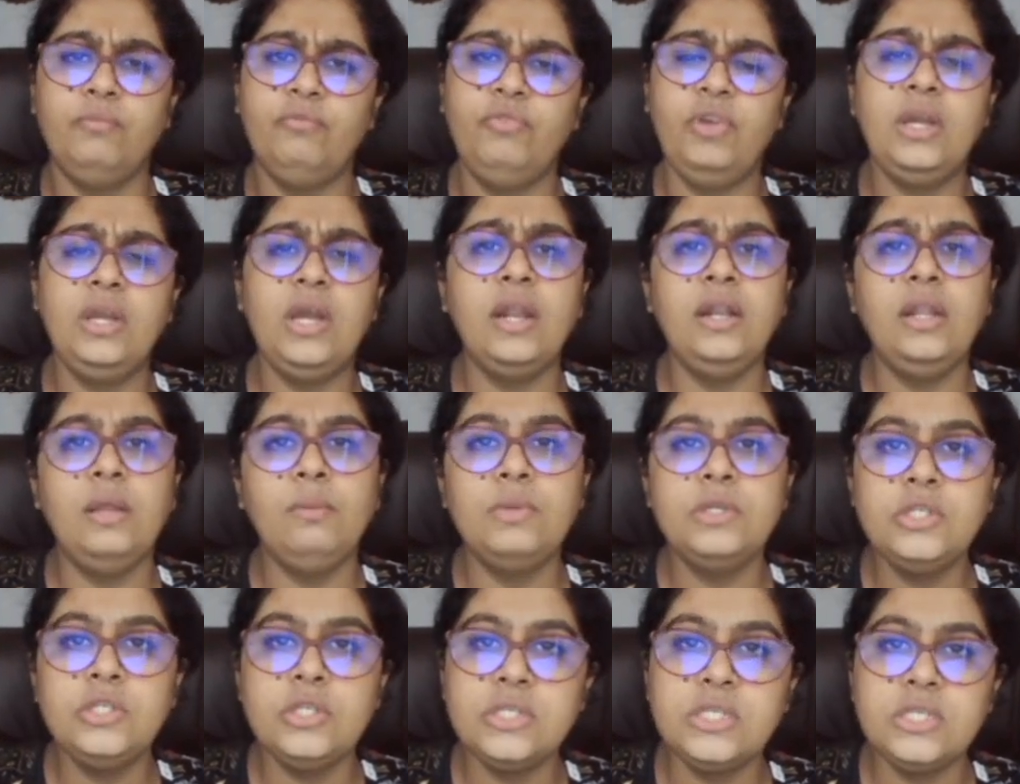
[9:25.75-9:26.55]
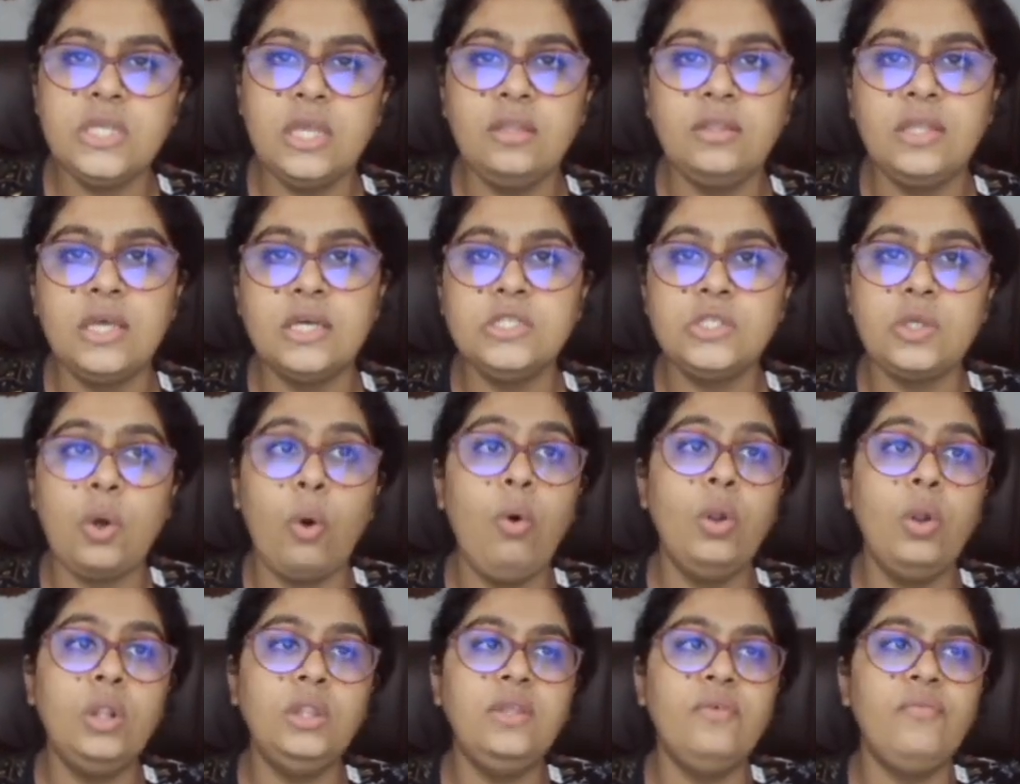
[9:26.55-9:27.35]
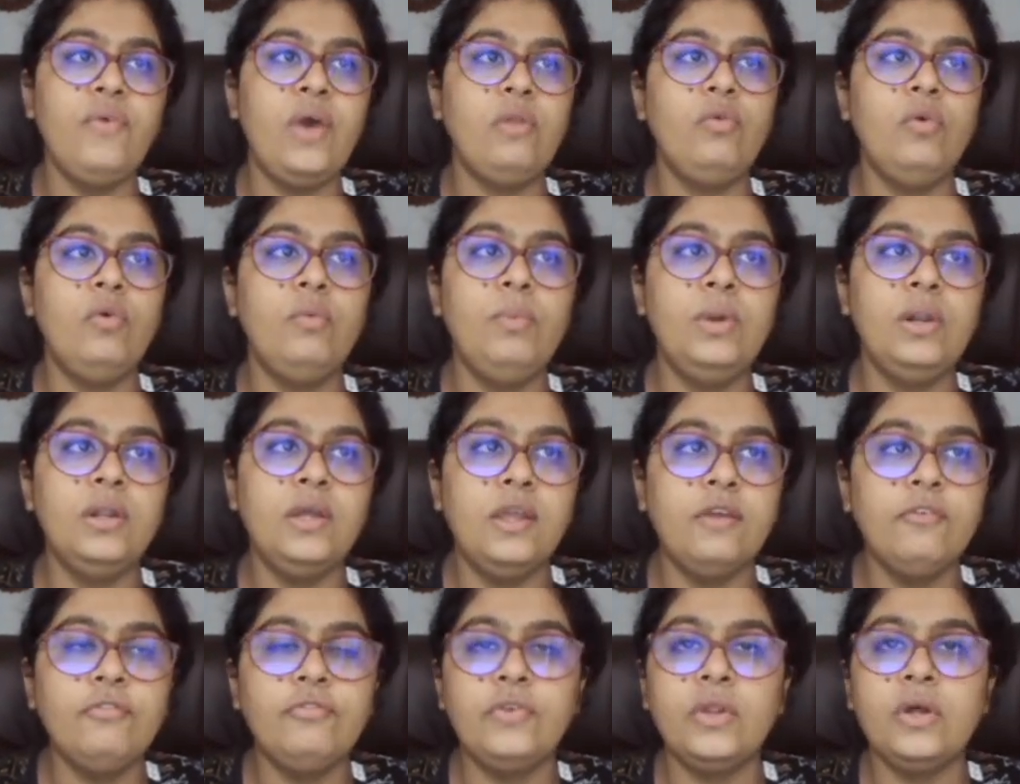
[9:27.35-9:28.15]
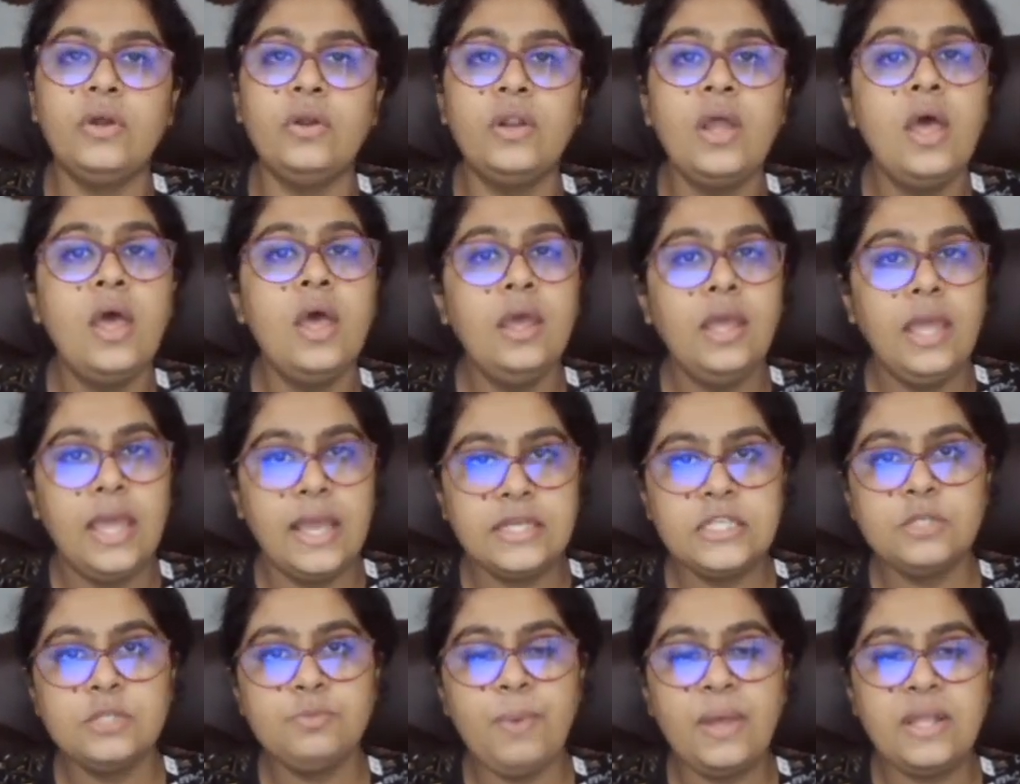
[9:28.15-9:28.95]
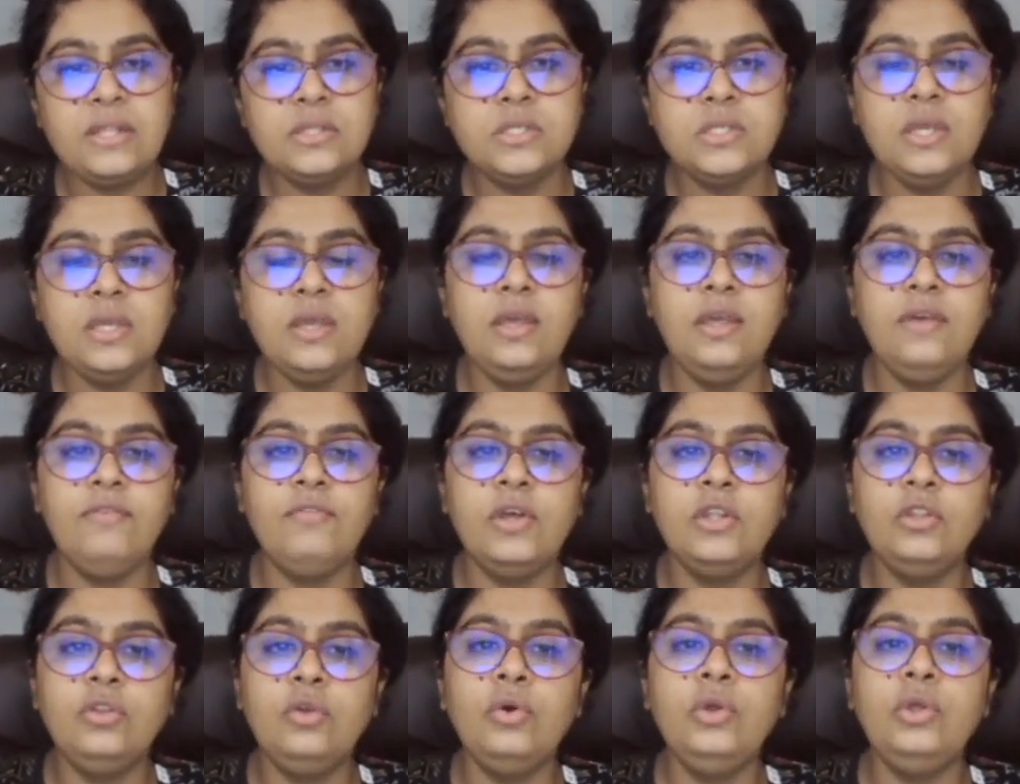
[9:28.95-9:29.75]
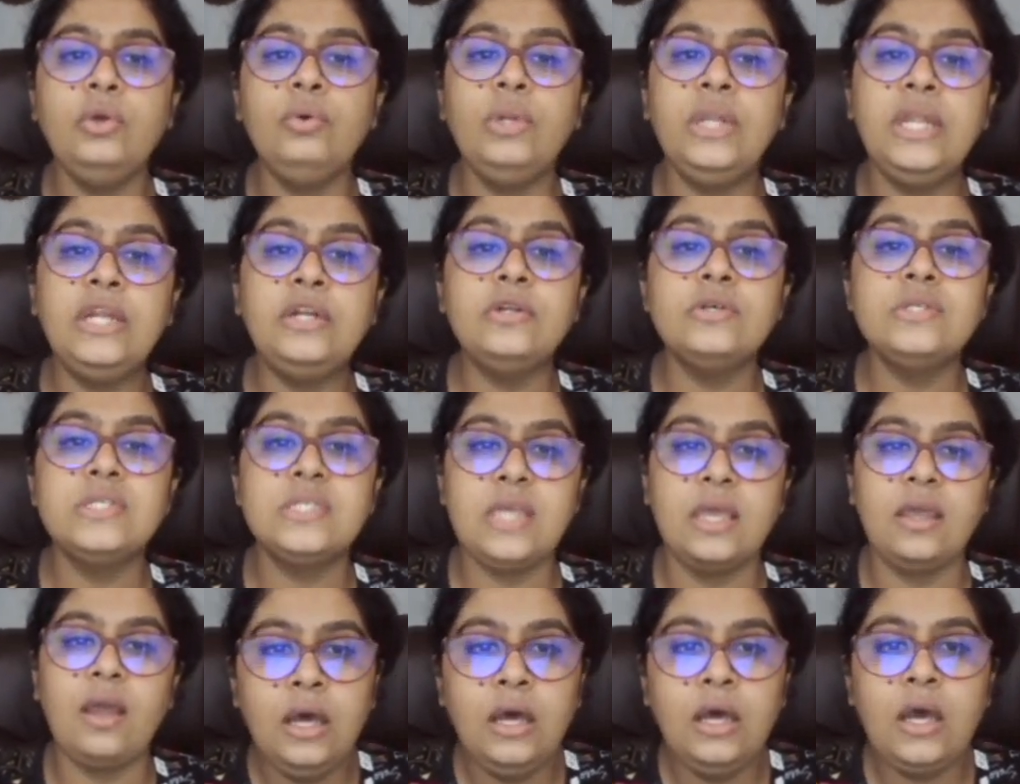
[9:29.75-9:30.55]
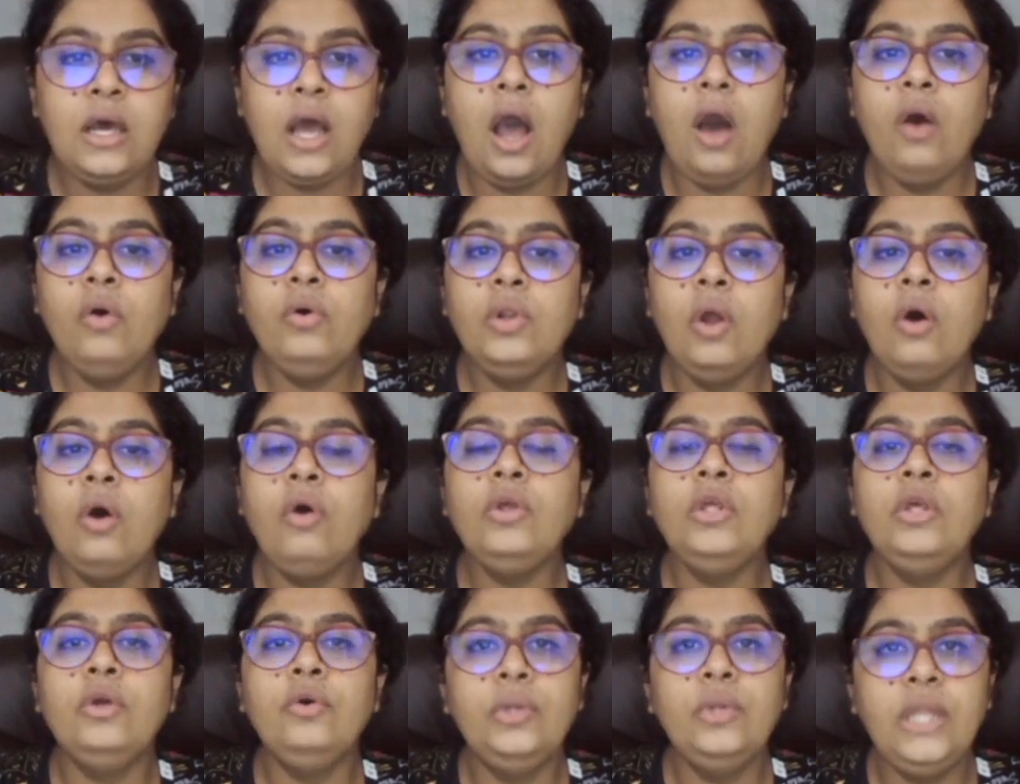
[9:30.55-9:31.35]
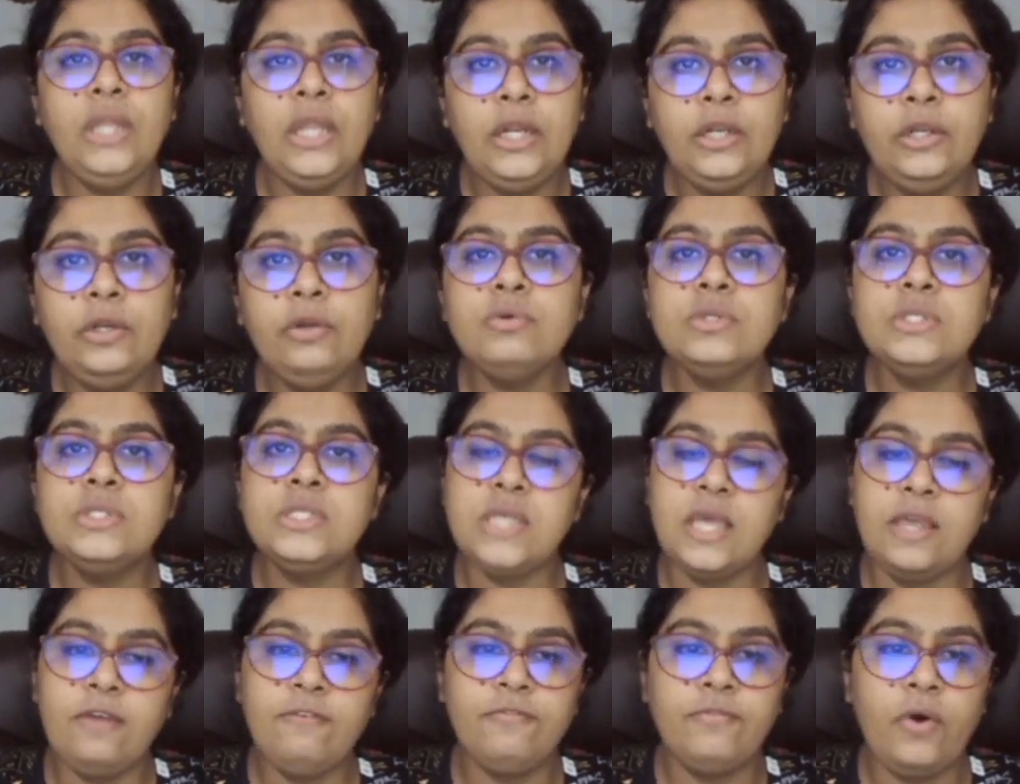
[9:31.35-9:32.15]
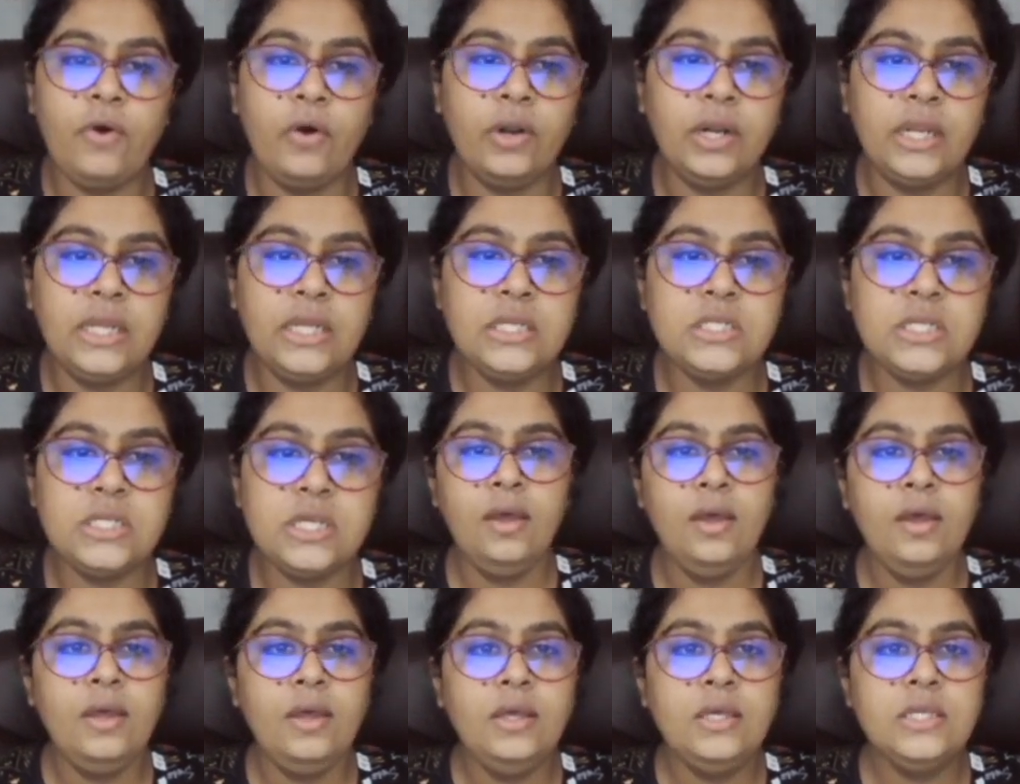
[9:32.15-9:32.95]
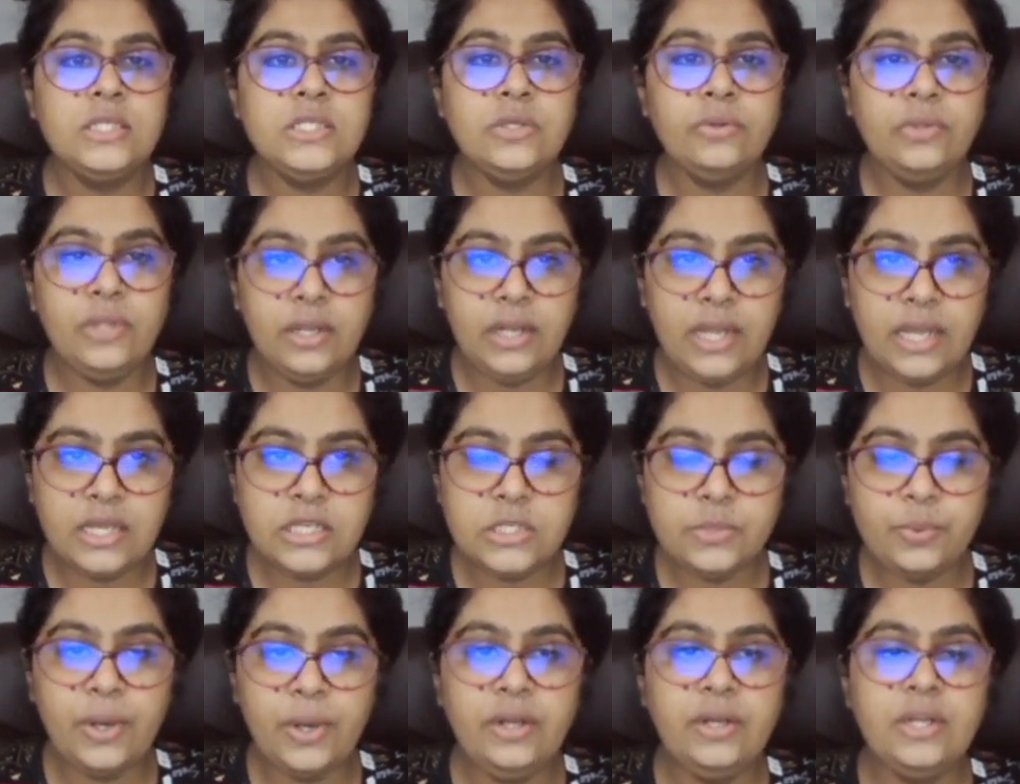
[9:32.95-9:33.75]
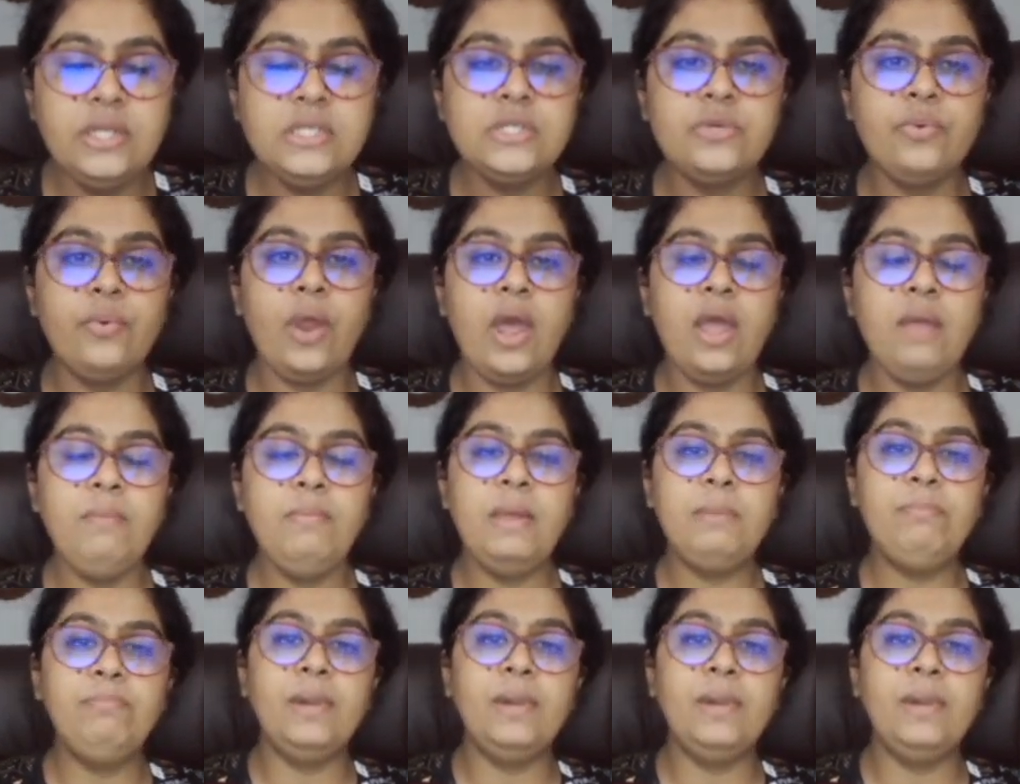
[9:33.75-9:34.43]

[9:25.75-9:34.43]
we can't able to say that all the valuable gift are expensive, even though you need to say how long you need to save for it. So the next one, describe a